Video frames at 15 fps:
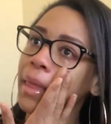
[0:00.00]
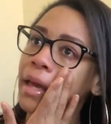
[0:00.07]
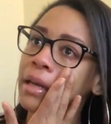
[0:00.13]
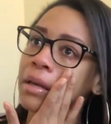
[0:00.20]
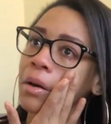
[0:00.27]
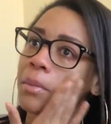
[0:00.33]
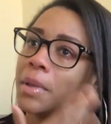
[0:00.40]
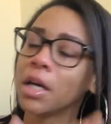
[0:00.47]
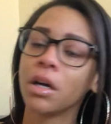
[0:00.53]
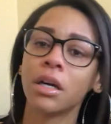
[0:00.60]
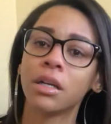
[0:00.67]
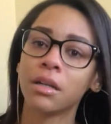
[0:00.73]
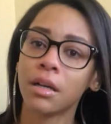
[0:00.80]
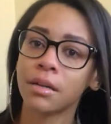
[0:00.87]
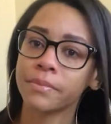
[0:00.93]
and you'll be
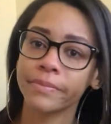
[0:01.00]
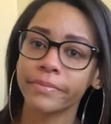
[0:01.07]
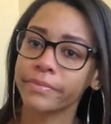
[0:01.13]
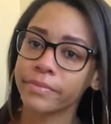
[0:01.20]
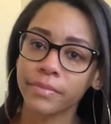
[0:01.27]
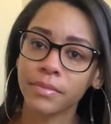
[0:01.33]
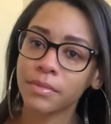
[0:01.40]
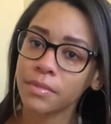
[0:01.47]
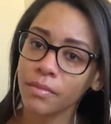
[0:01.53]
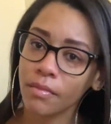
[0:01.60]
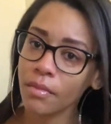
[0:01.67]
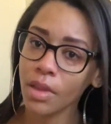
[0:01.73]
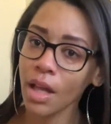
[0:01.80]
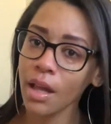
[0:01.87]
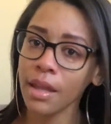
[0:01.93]
good,
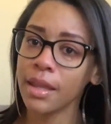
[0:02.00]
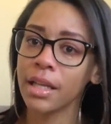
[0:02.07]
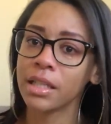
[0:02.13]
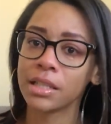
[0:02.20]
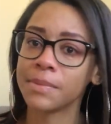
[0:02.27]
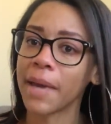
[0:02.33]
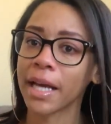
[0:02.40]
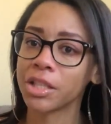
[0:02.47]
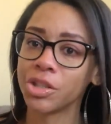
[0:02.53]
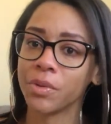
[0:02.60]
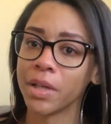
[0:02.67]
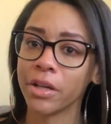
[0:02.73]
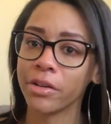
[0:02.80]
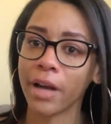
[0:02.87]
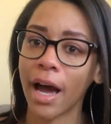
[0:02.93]
and then it smacks
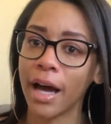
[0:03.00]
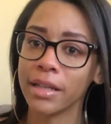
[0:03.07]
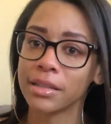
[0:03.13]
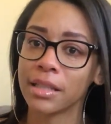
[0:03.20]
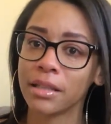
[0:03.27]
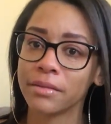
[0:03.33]
you and you're not.